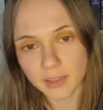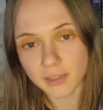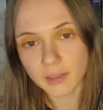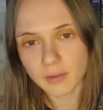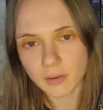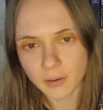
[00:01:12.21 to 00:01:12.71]
I
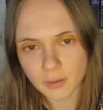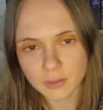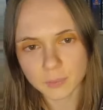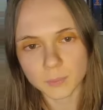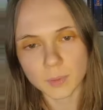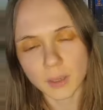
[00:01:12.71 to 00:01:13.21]
think there are
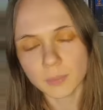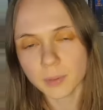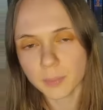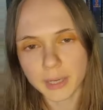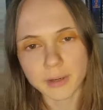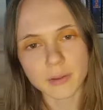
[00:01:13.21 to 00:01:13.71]
some
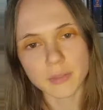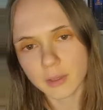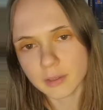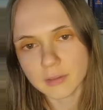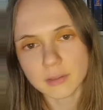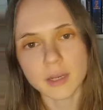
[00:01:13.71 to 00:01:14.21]
problematic
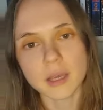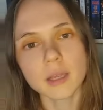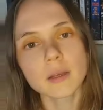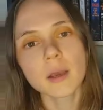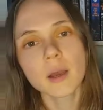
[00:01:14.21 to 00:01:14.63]
things in it,